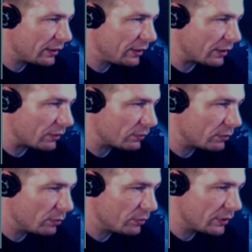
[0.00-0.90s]
I'm
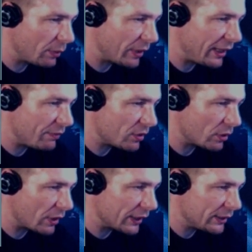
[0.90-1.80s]
gonna have it
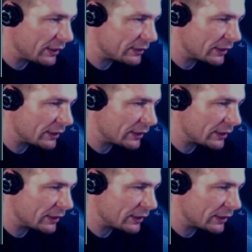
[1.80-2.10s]
look like this.